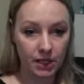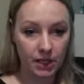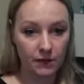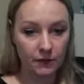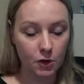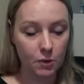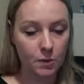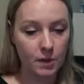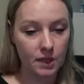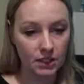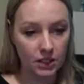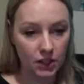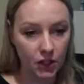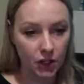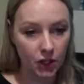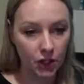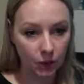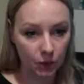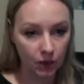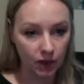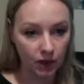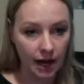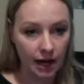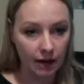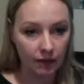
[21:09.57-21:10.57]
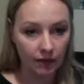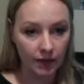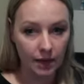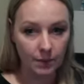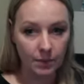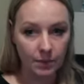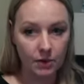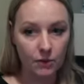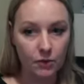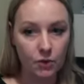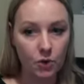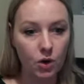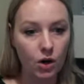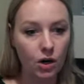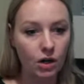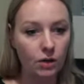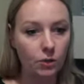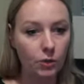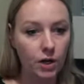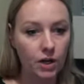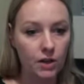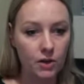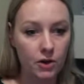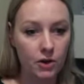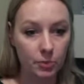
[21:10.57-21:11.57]
If you've been to the Goodwill outlet before,
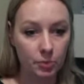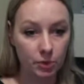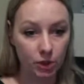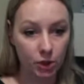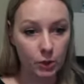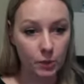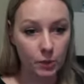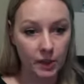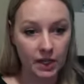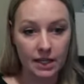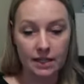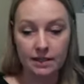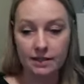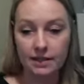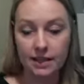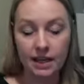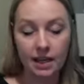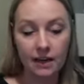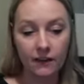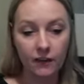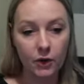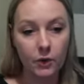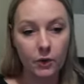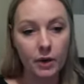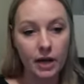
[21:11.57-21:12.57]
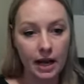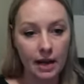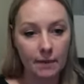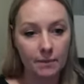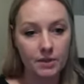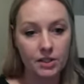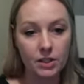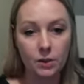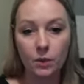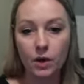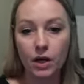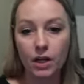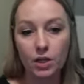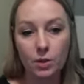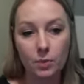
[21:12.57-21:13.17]
one of their blue bins, they give you an empty one.